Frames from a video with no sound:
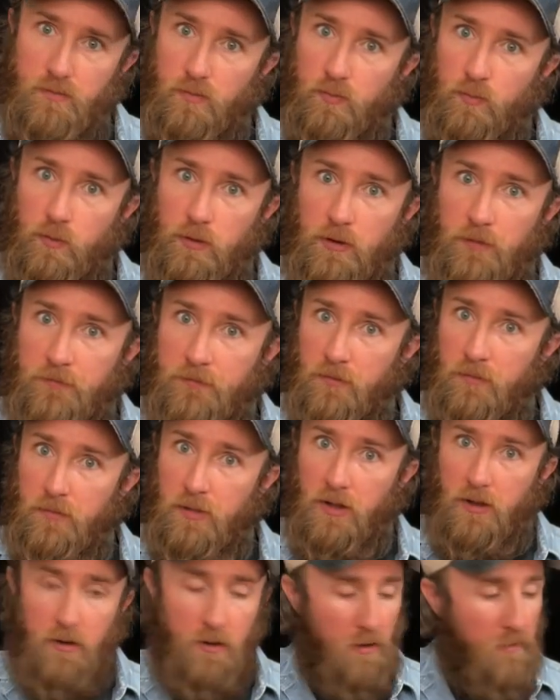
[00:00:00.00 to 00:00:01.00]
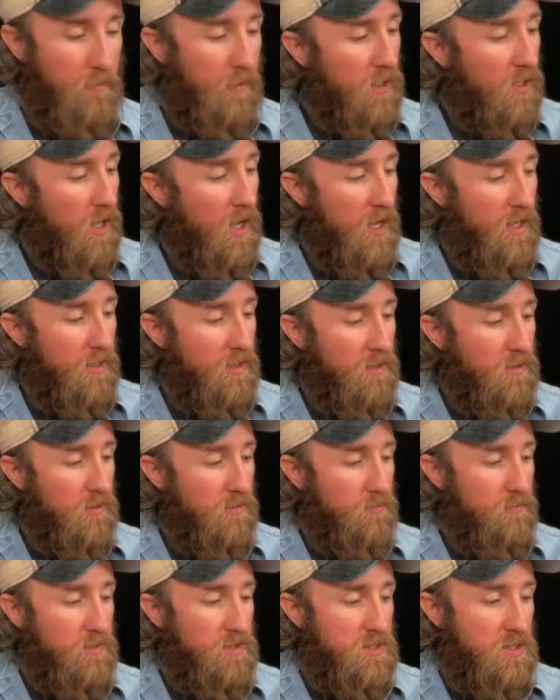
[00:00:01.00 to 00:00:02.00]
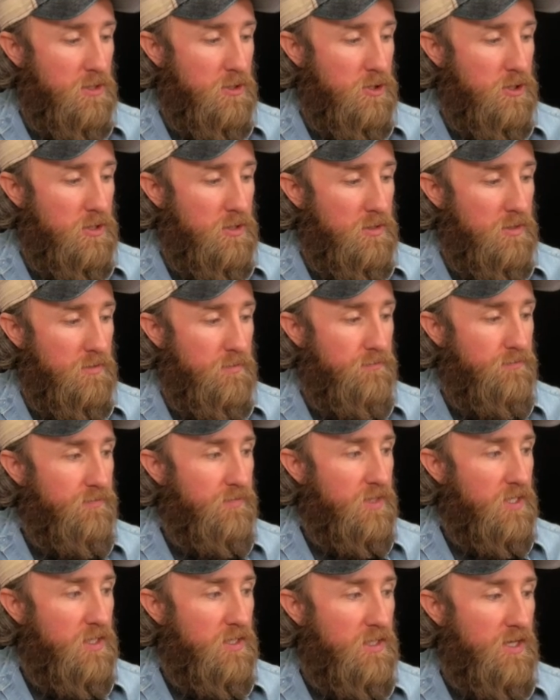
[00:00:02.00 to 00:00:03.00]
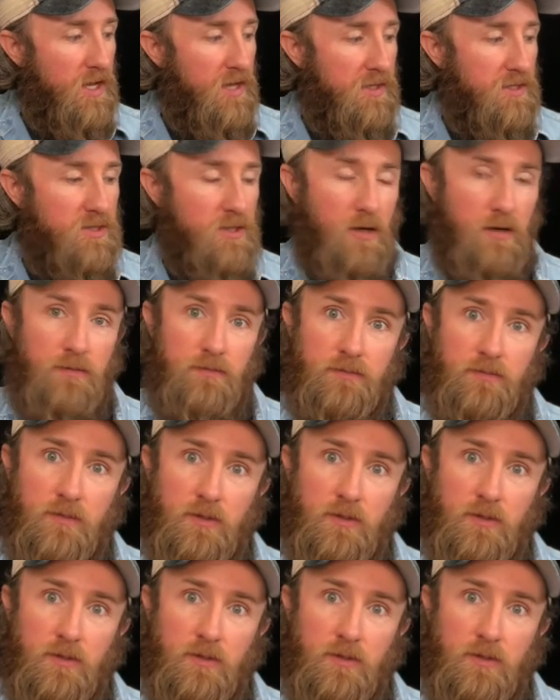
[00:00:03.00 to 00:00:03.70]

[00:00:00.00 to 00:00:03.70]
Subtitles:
real familiar melodic position, index on